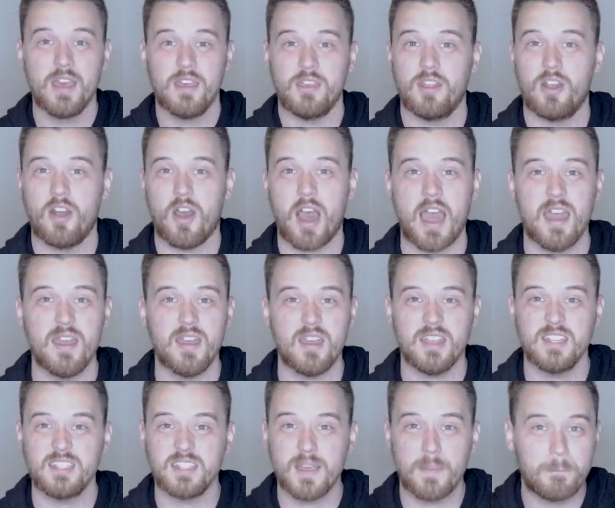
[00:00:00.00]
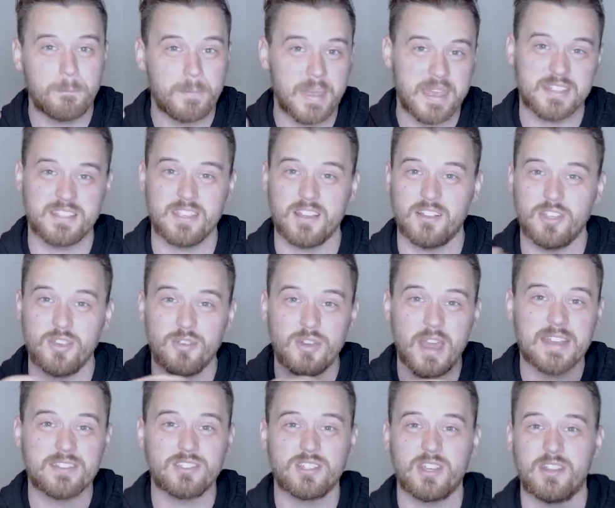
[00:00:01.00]
It's a big deal. You
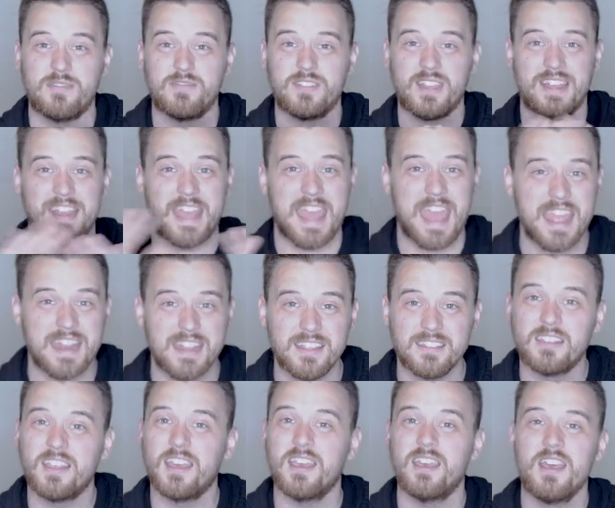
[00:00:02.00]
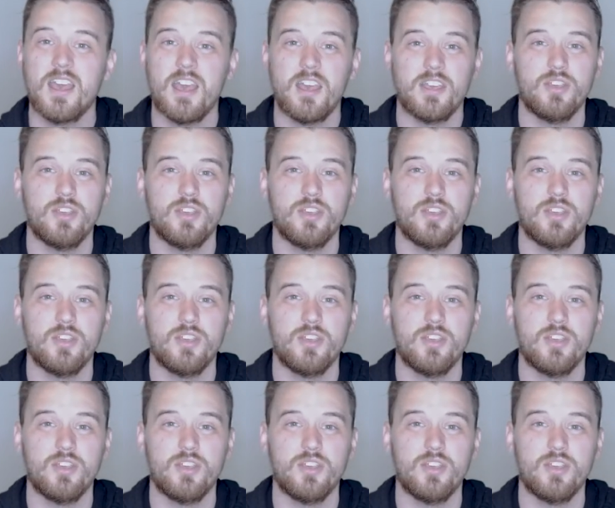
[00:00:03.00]
guys could have done anything.